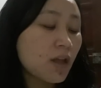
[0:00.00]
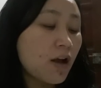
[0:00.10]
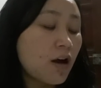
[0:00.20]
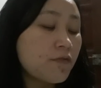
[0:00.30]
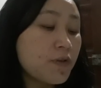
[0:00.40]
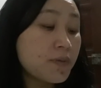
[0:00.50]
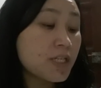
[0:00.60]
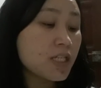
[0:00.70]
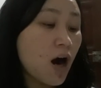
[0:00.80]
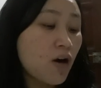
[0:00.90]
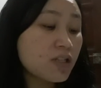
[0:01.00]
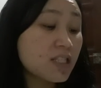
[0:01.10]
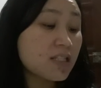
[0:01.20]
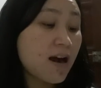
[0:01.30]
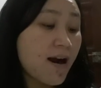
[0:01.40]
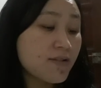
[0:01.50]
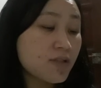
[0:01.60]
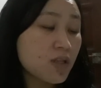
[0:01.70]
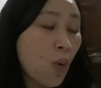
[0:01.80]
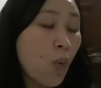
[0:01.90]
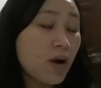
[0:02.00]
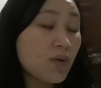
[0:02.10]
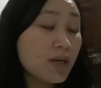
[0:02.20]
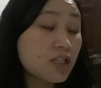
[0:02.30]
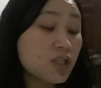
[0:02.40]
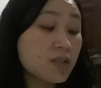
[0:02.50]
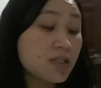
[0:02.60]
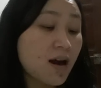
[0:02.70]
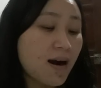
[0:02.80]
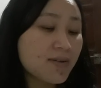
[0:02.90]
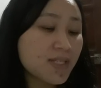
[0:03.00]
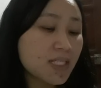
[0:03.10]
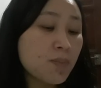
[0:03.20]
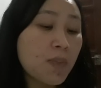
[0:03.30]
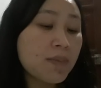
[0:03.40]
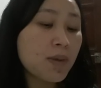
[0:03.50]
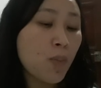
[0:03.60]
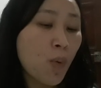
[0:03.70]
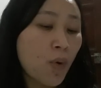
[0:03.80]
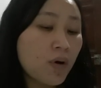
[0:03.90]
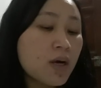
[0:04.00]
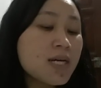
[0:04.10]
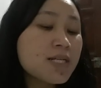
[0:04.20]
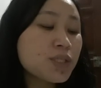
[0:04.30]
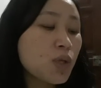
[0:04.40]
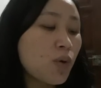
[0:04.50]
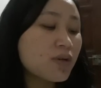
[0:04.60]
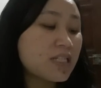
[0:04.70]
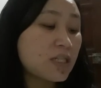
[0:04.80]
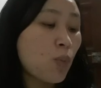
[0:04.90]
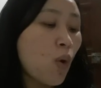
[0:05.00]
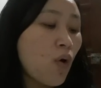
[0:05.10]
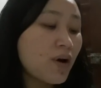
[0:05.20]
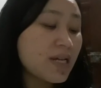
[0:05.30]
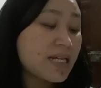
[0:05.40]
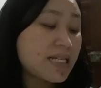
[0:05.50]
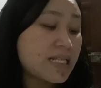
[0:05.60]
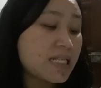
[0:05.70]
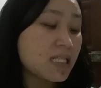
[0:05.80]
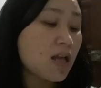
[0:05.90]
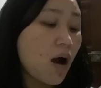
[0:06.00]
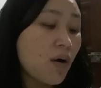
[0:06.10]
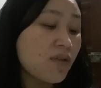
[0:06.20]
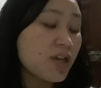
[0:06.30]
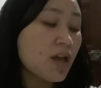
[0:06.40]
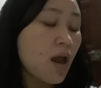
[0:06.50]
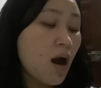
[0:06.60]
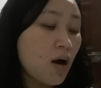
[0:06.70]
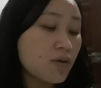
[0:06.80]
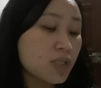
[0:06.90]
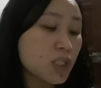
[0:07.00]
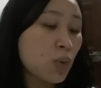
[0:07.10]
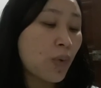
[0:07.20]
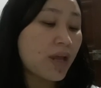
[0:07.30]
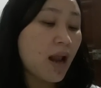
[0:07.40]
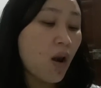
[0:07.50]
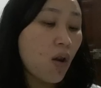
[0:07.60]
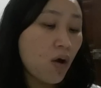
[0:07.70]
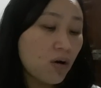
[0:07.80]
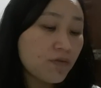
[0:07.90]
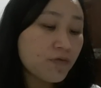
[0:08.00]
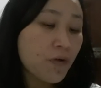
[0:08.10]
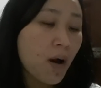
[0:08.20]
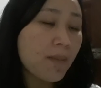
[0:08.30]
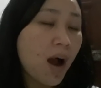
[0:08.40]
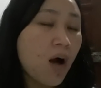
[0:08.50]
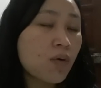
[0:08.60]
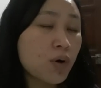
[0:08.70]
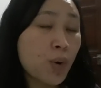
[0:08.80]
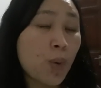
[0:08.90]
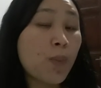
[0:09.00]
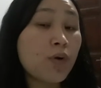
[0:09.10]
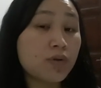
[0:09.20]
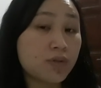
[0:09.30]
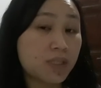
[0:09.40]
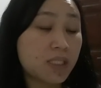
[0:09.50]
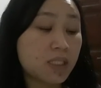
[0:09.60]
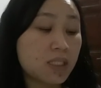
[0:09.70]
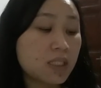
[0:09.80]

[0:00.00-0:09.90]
50,000 times, 100 times, maybe more. So deep learning is something else we can learn from our role models.